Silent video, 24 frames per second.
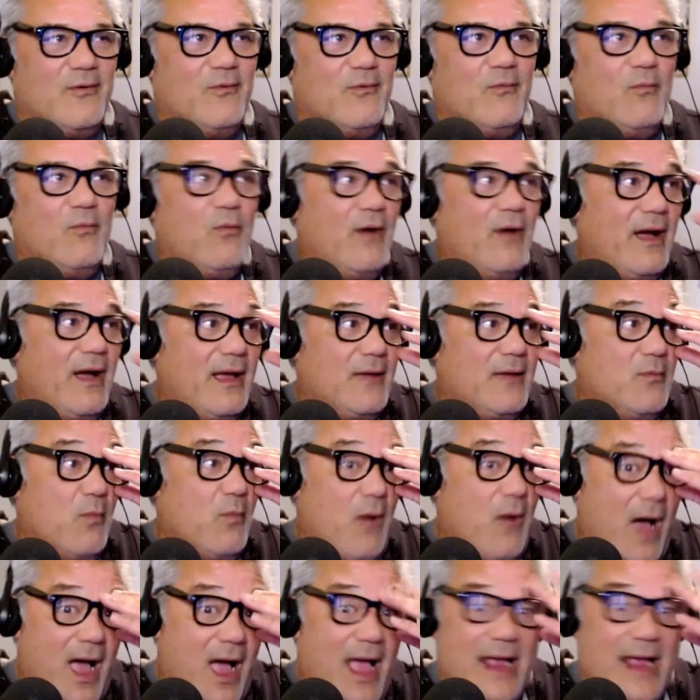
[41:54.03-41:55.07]

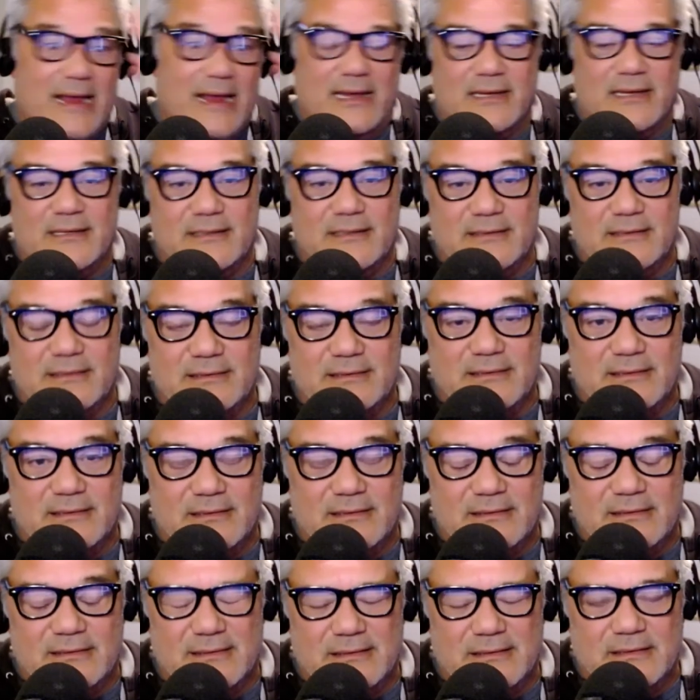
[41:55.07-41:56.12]
why?
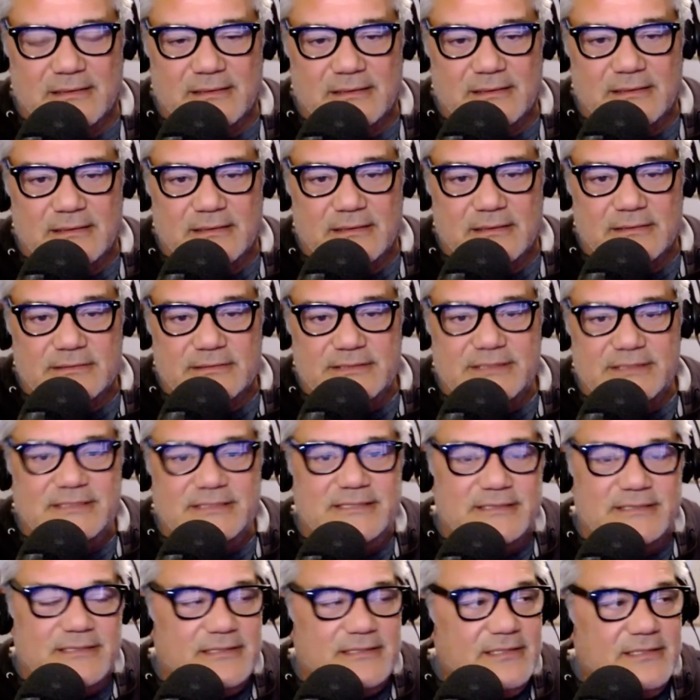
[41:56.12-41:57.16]
Just,
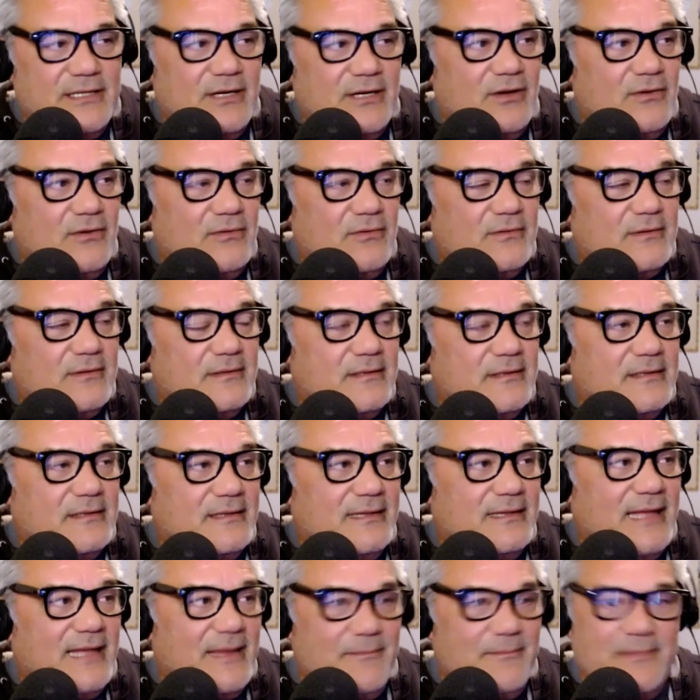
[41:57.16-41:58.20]

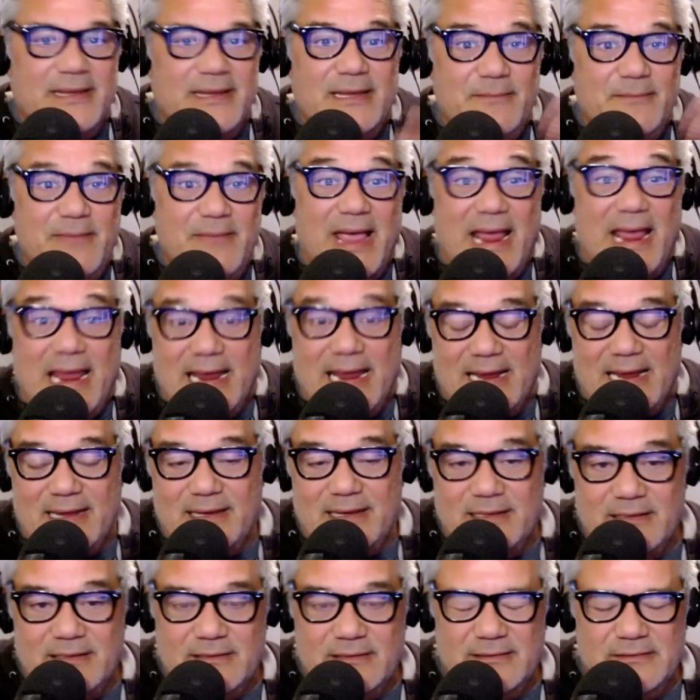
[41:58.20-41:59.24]
let me pay
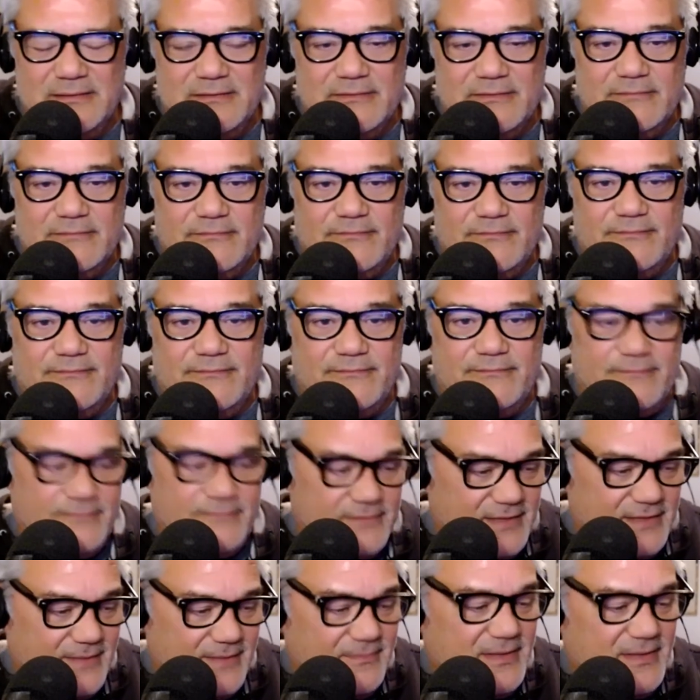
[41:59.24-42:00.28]

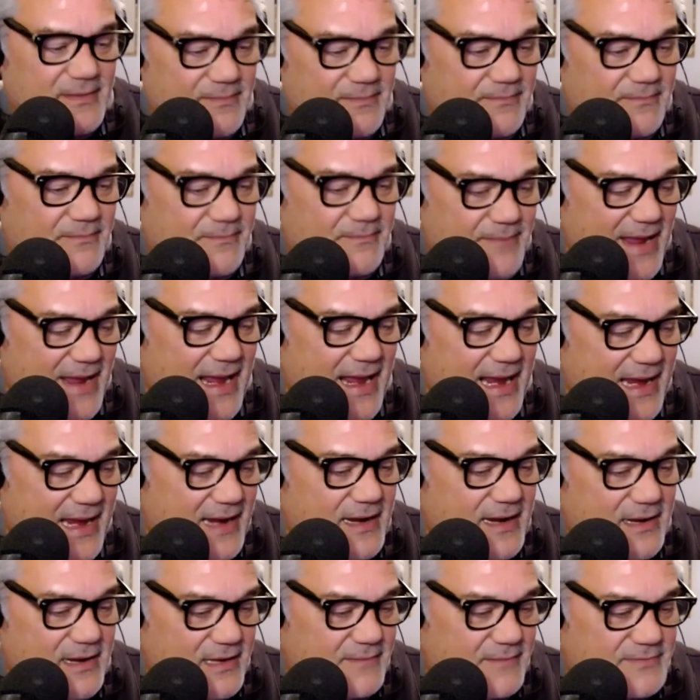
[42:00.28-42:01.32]

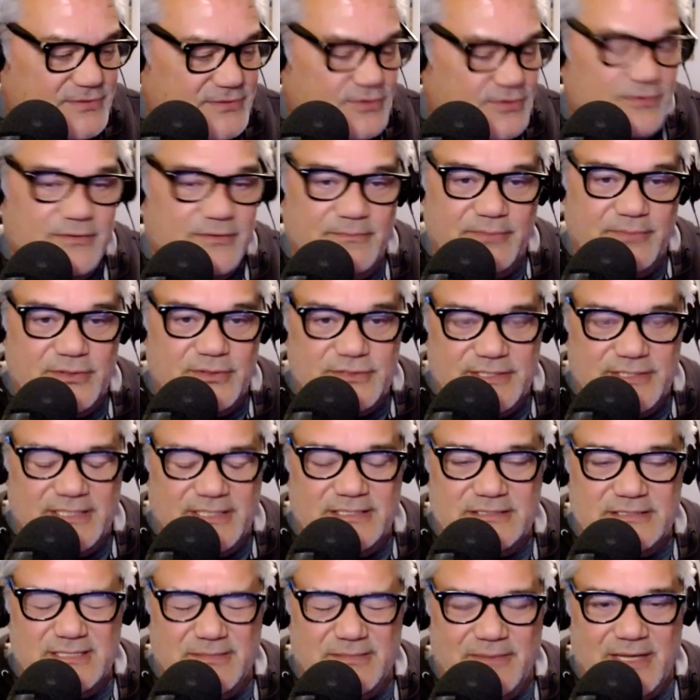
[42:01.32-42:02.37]
a certain
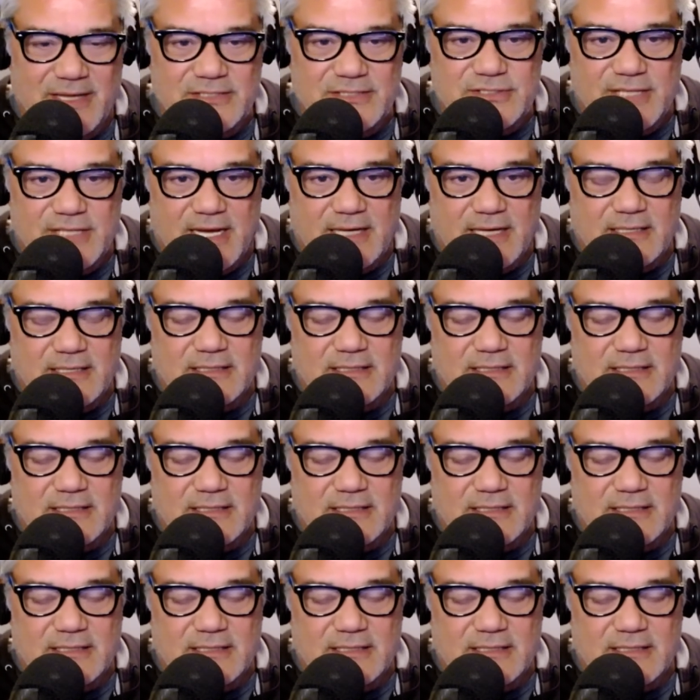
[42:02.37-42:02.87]
percentage of my check